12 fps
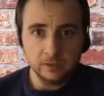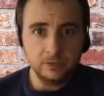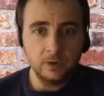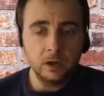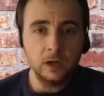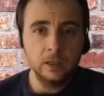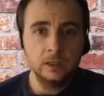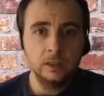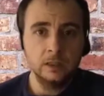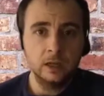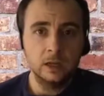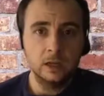that's
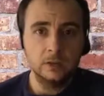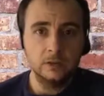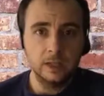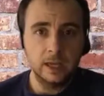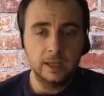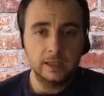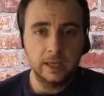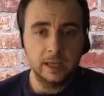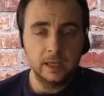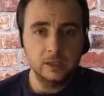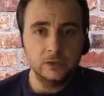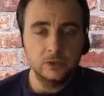fine to get a
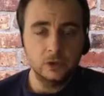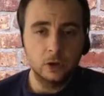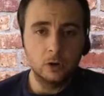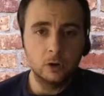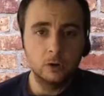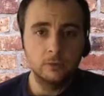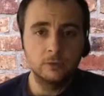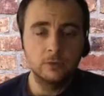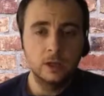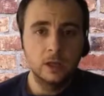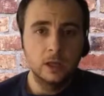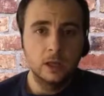gauge of
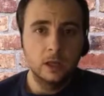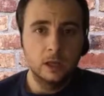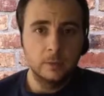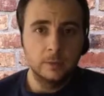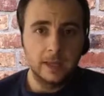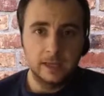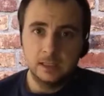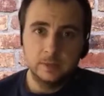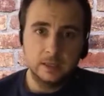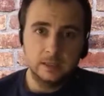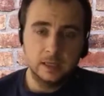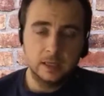
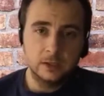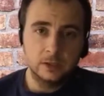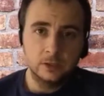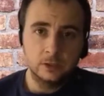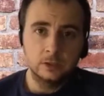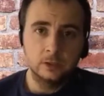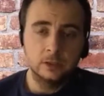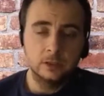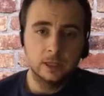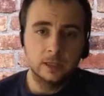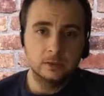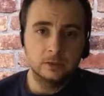expectation
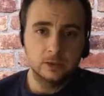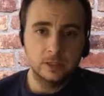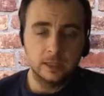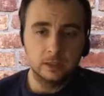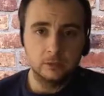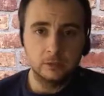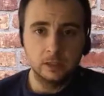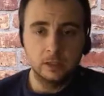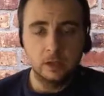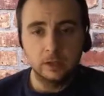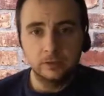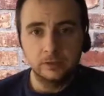and just get the
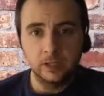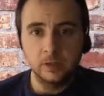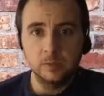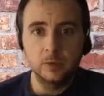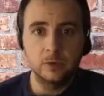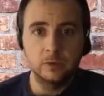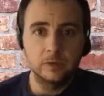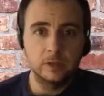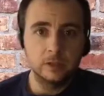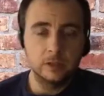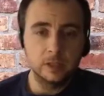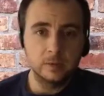green light to keep
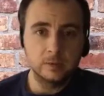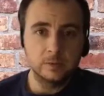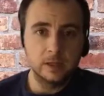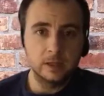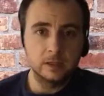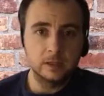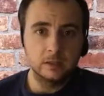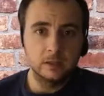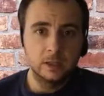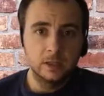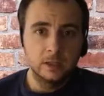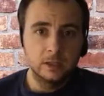moving and keep
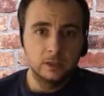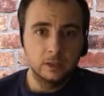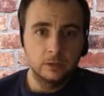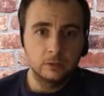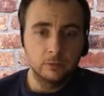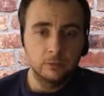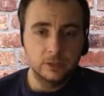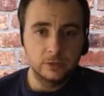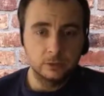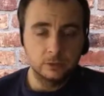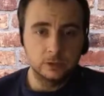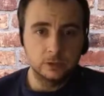spending your
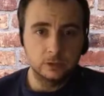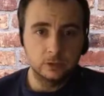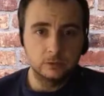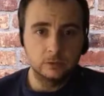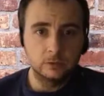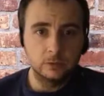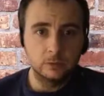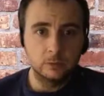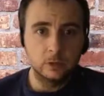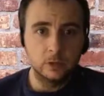resources on